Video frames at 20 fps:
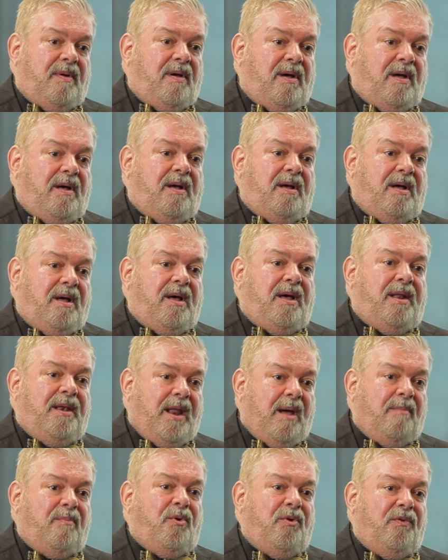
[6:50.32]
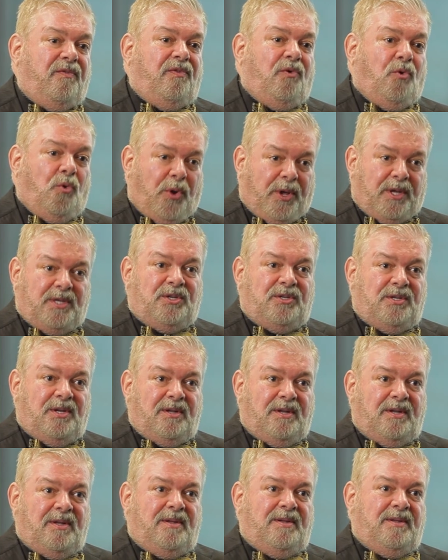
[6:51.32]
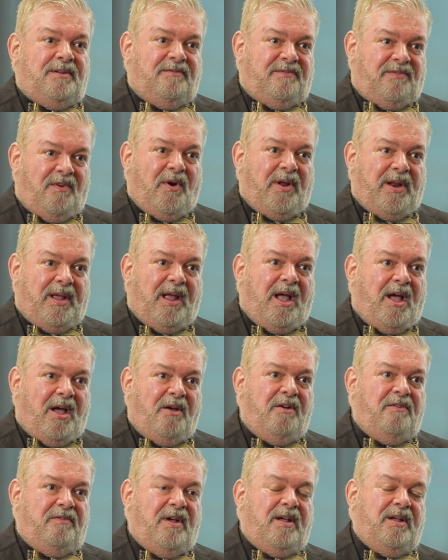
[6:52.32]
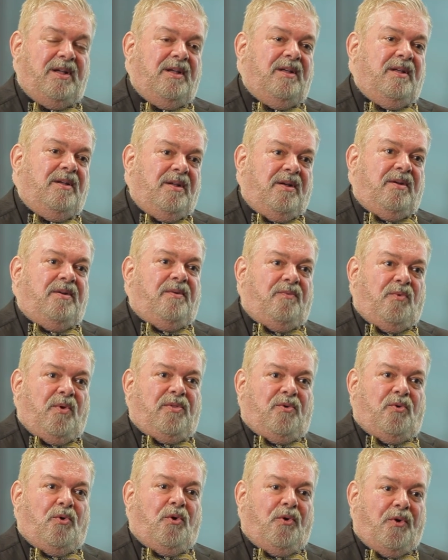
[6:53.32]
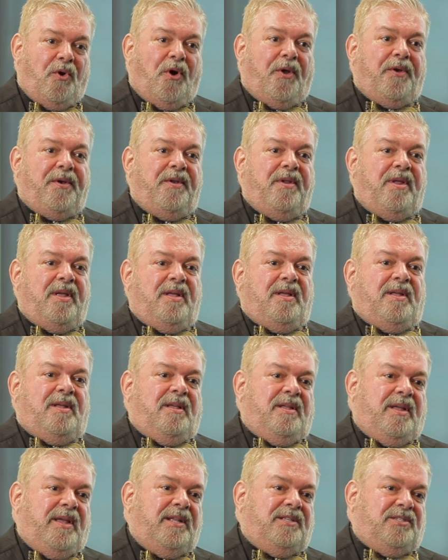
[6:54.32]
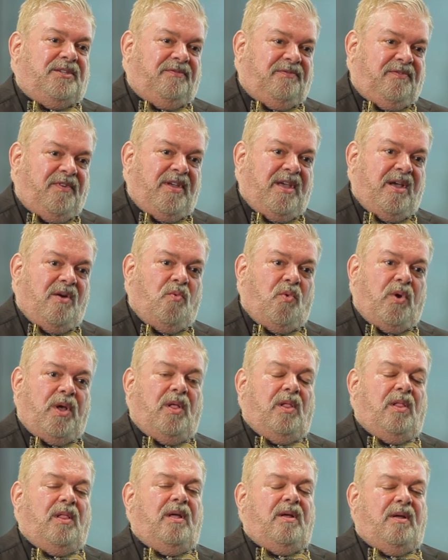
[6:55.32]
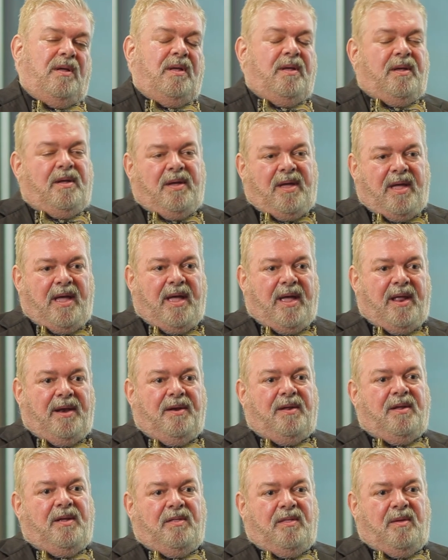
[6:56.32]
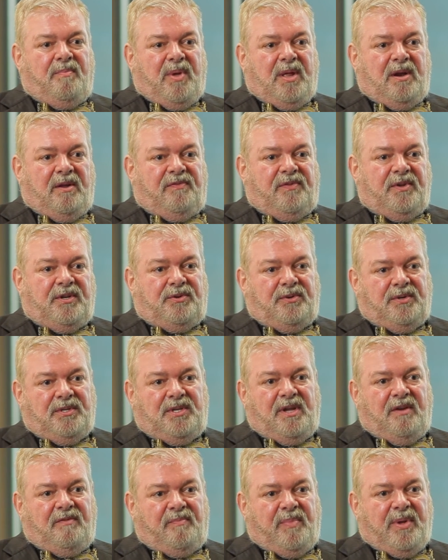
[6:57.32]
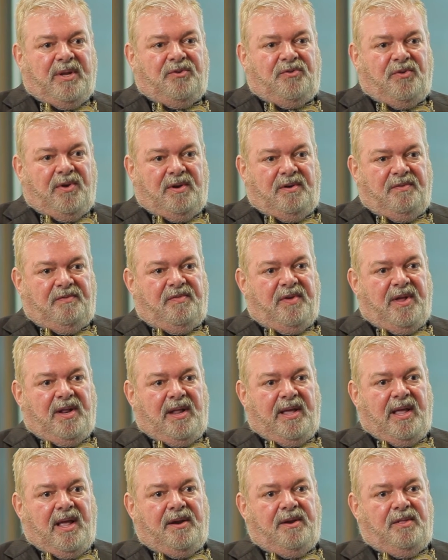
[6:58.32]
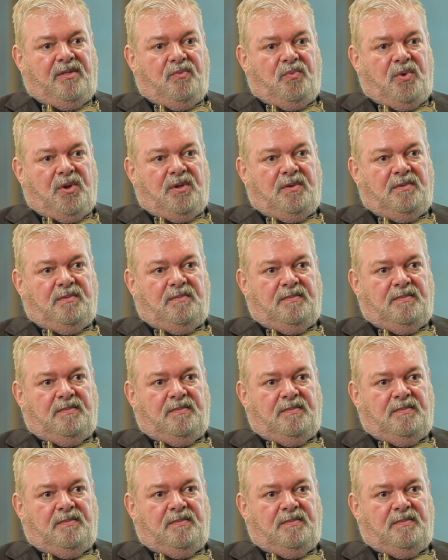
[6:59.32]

a number of lawyers fighting over whether or not it's a fair will and the beneficiaries have been treated fairly under the will.